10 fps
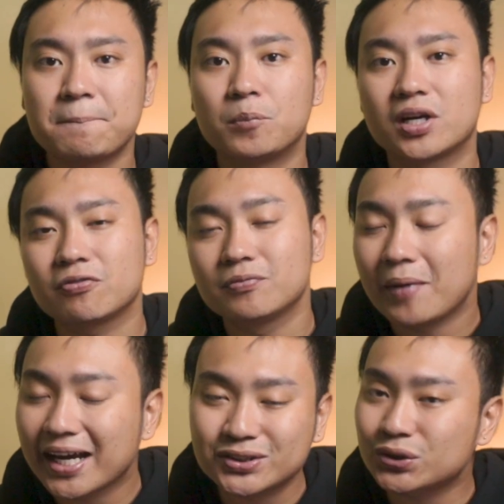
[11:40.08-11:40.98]
but if
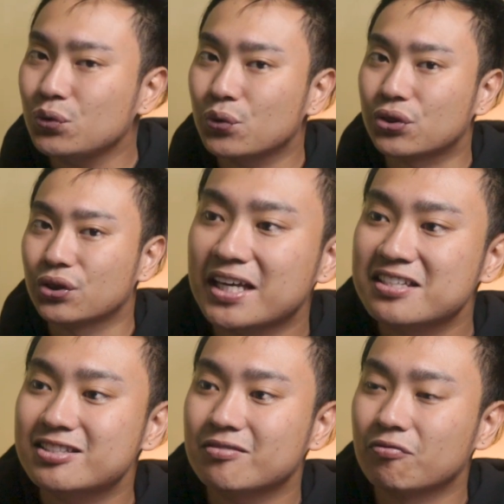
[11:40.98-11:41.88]
my truth
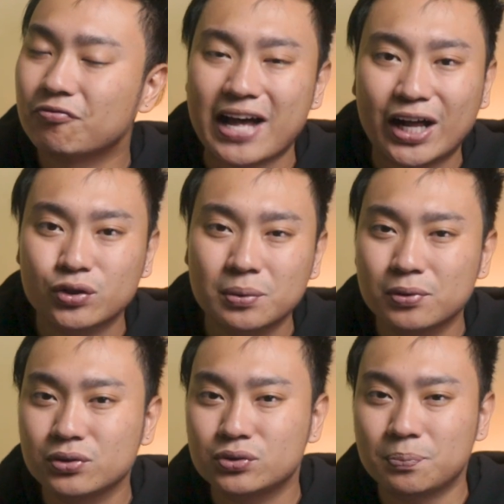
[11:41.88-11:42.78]
is
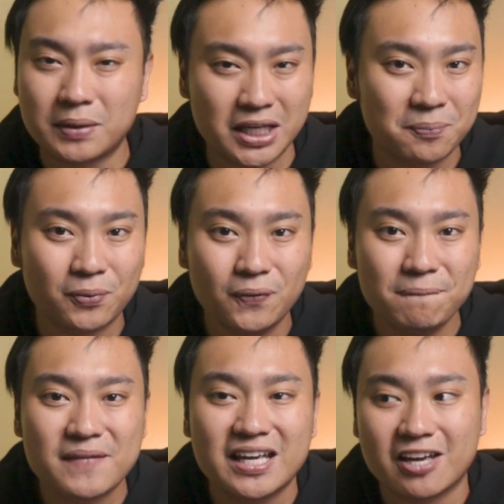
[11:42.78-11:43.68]
valuable to people,
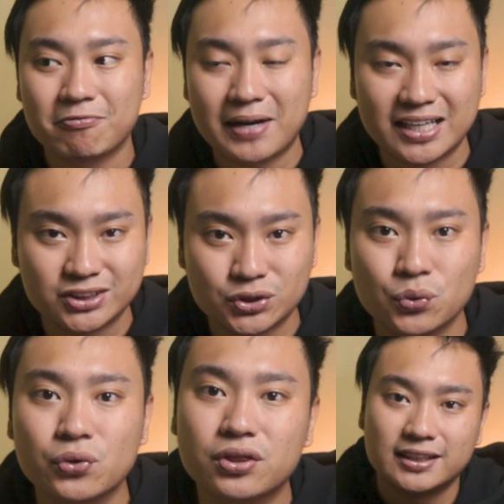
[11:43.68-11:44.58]
if my
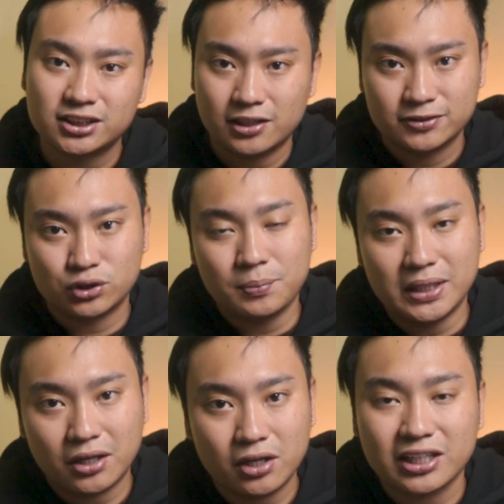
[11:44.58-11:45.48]
truth deserves to
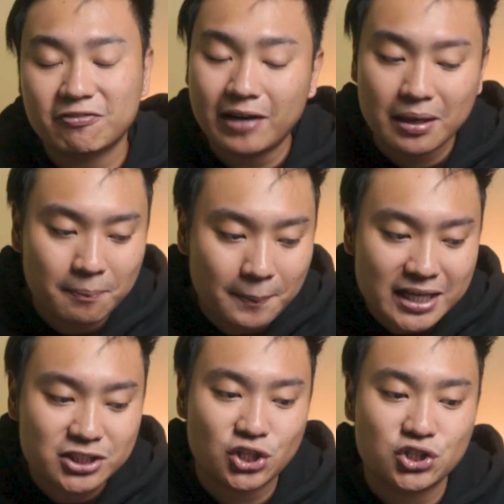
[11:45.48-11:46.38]
be heard, if my
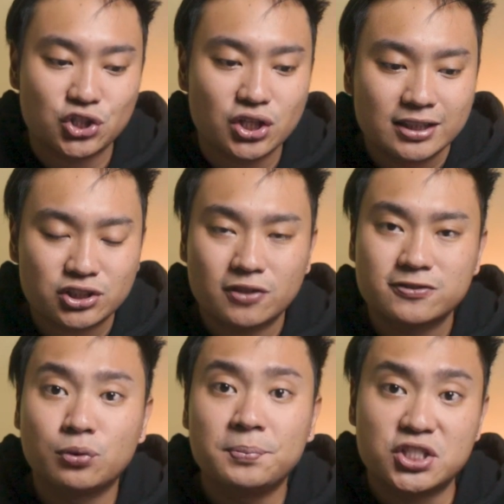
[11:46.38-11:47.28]
message
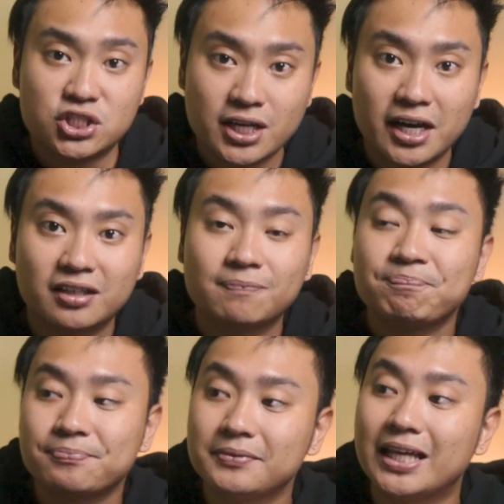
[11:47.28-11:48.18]
deserves to be shared,
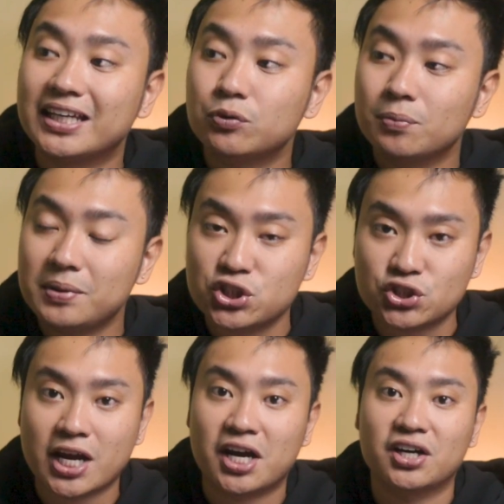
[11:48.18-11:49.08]
then it will be
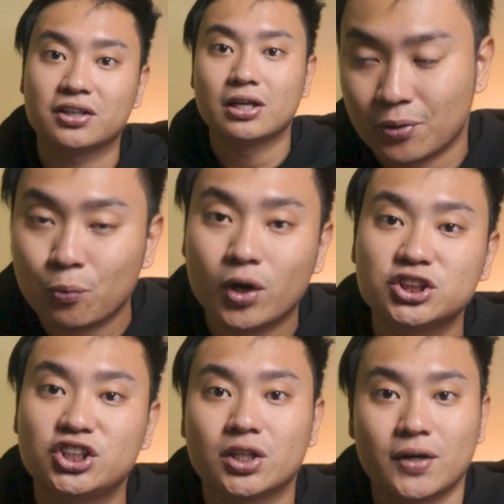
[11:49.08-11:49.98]
shared from one
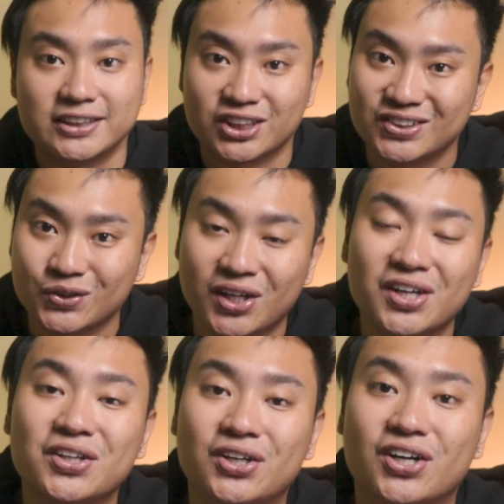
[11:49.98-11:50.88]
generation to
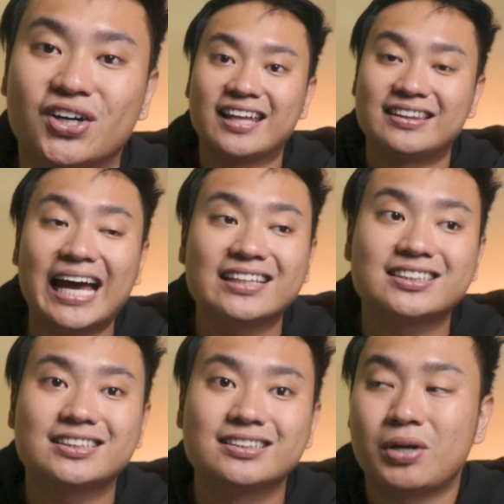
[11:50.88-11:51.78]
another. And
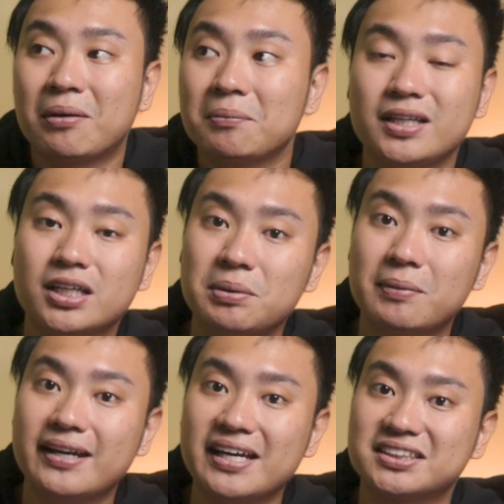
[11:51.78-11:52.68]
that's probably gonna be
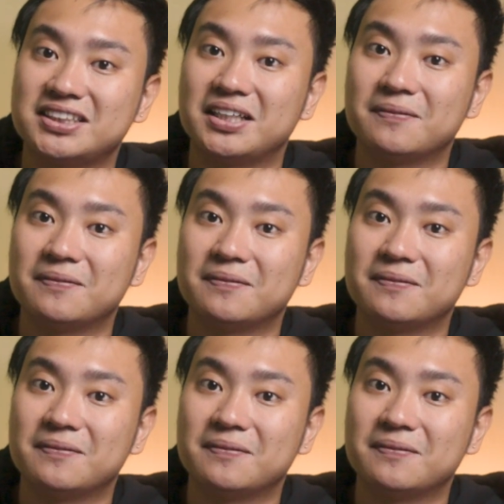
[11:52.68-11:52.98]
my legacy.